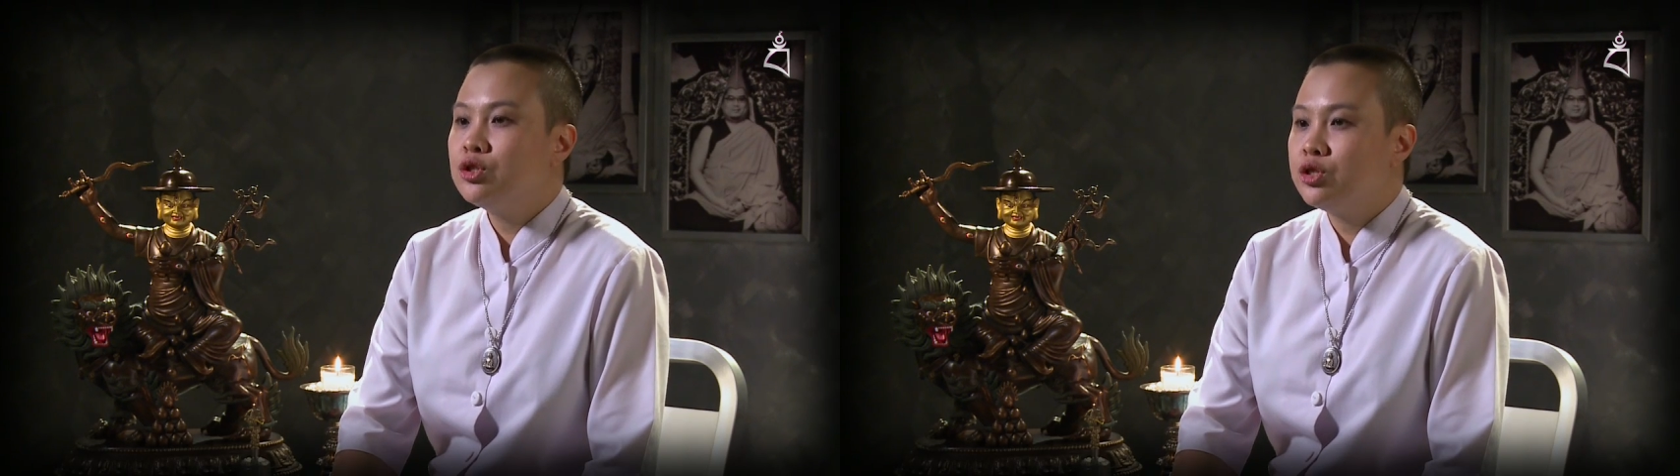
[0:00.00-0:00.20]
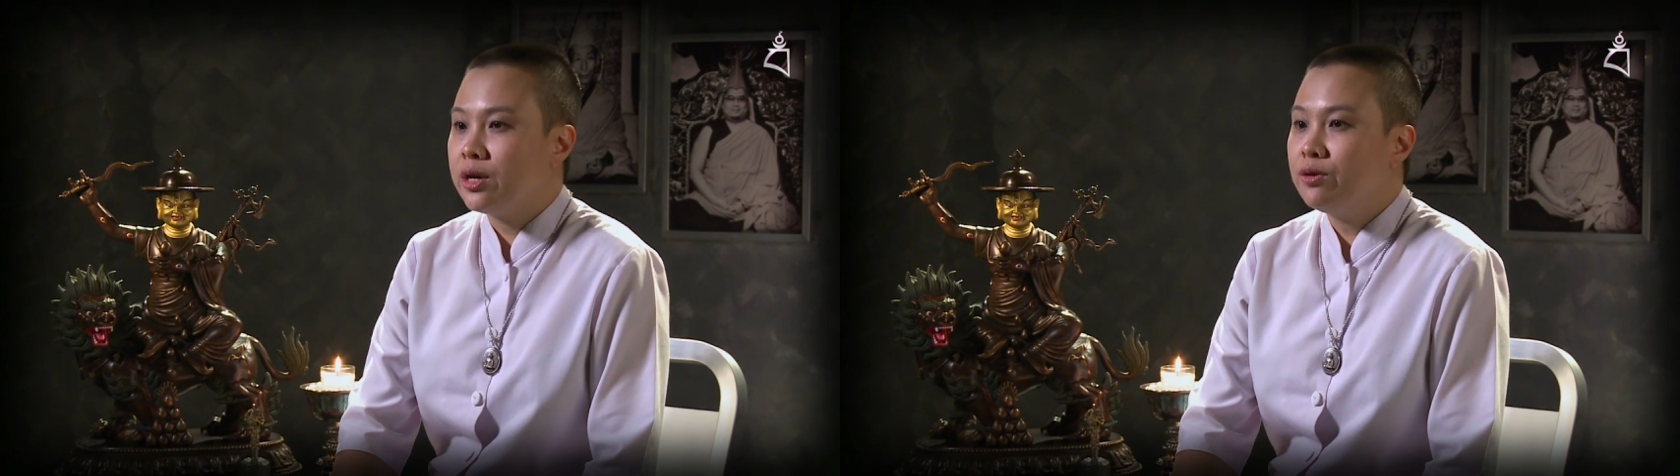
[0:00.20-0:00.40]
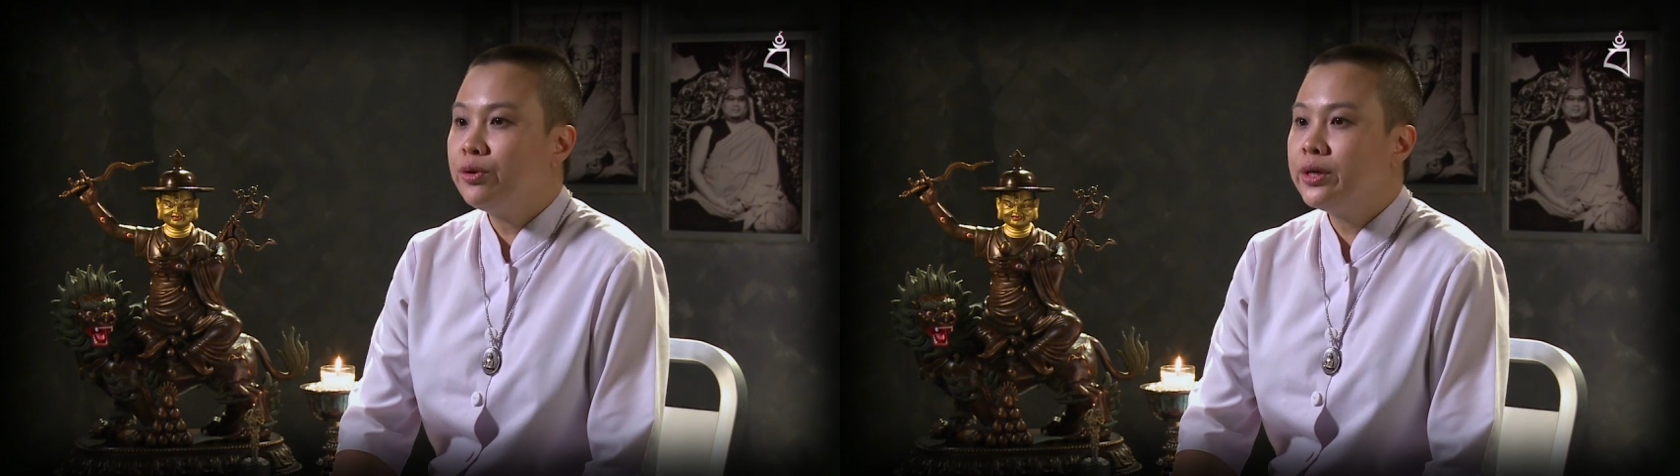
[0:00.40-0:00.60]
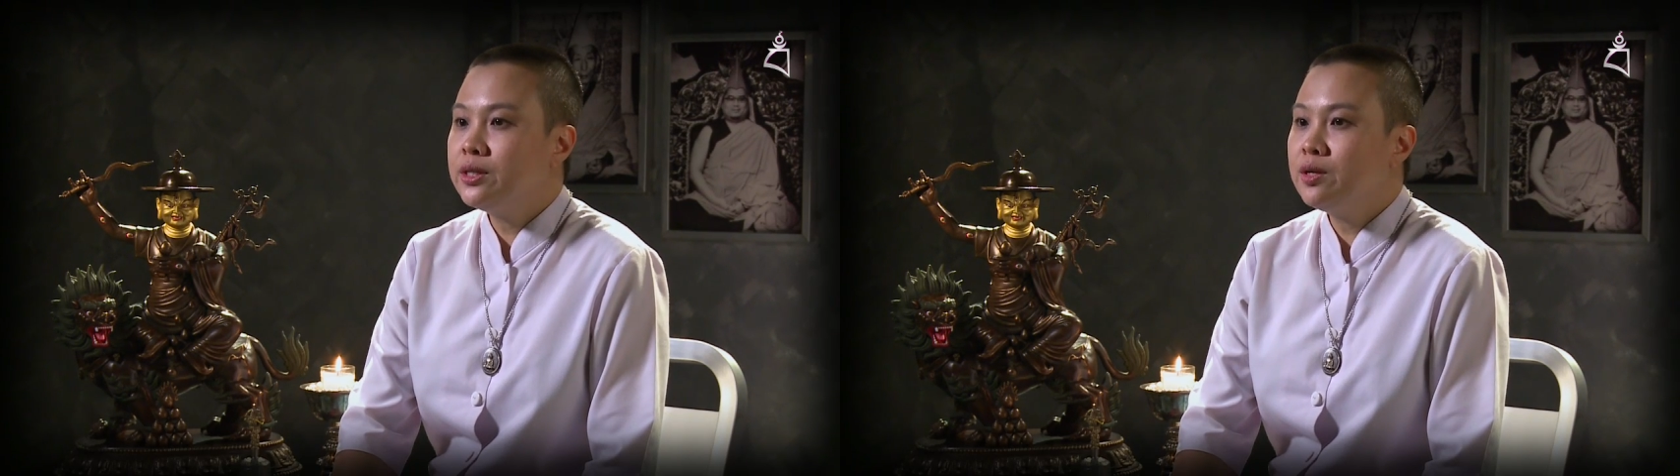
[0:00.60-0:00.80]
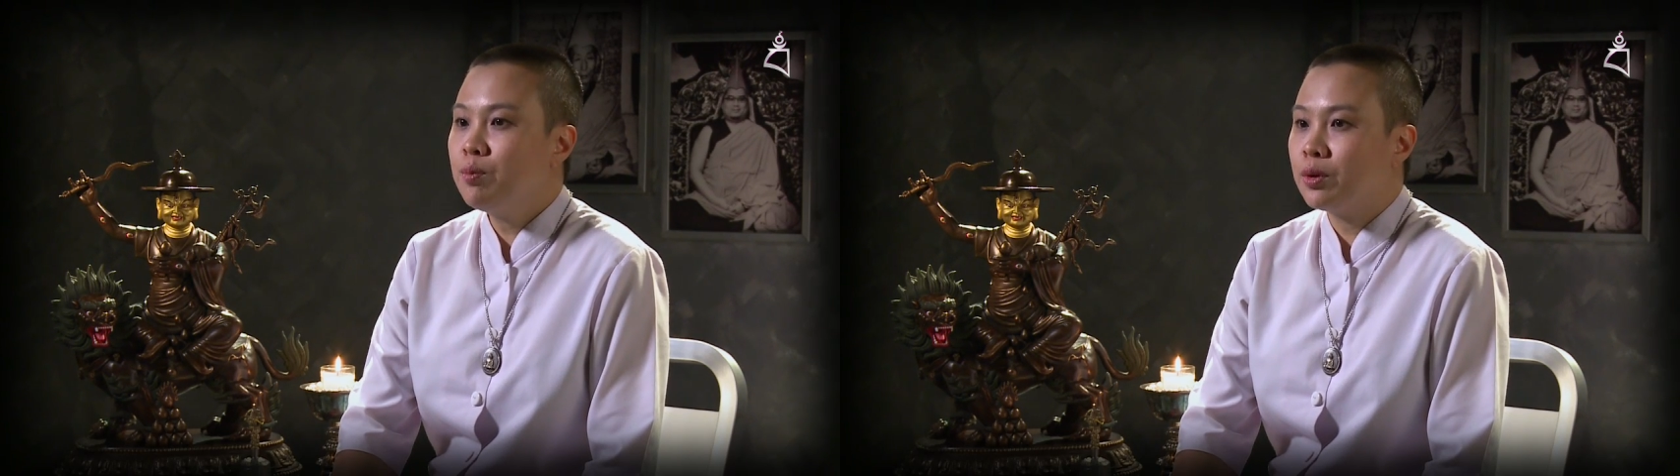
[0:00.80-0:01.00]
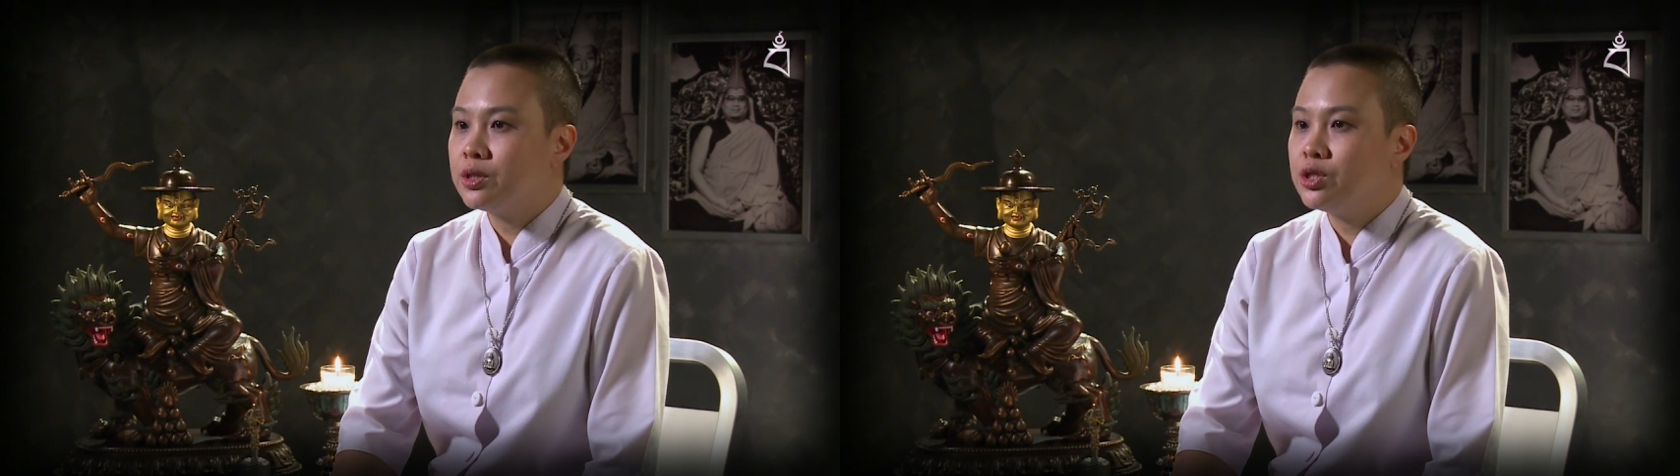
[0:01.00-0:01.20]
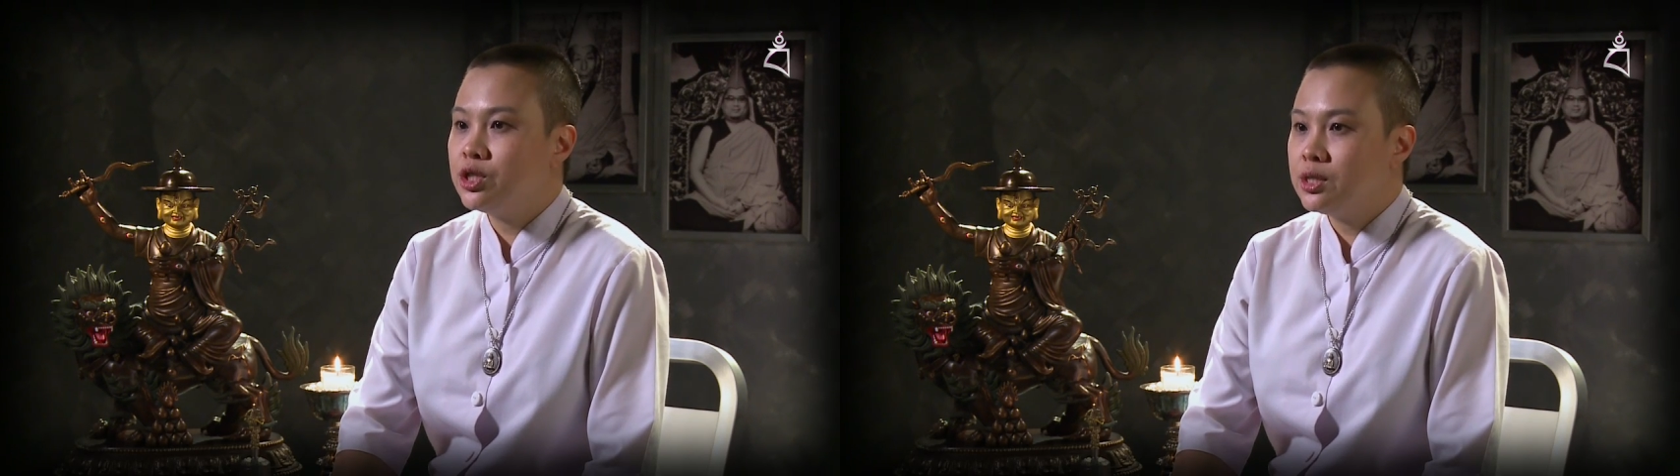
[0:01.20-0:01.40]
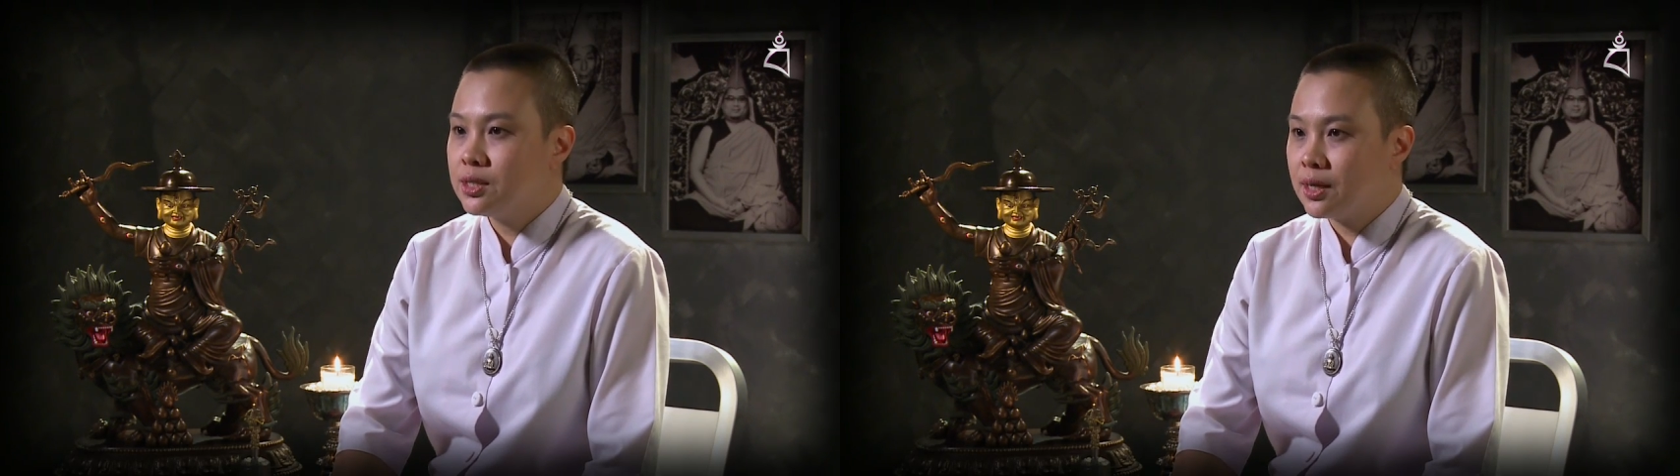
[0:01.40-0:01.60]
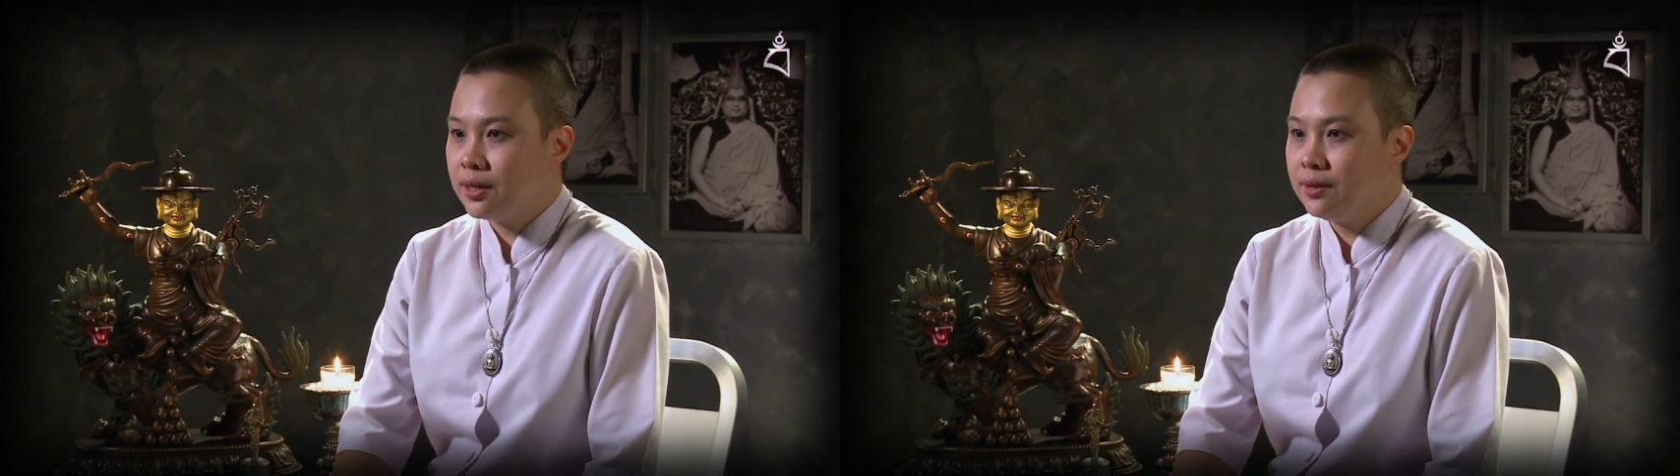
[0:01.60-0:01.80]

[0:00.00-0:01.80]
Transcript: generating bodhicitta,